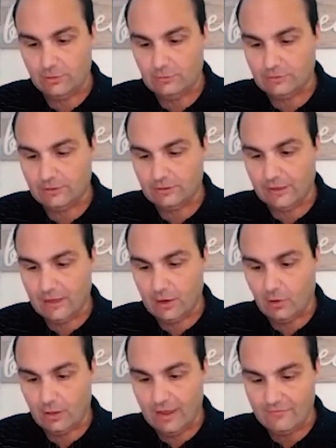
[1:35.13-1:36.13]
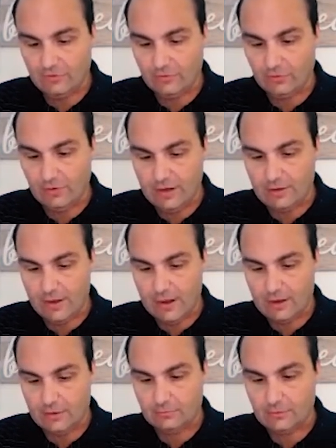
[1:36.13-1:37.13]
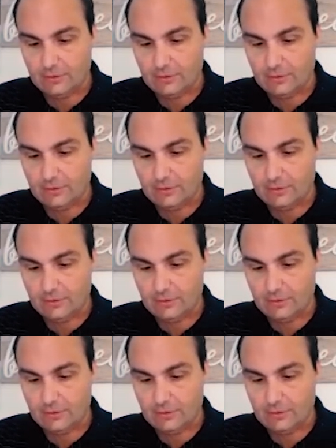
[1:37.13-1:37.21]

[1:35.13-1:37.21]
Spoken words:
literally, all I have to do here now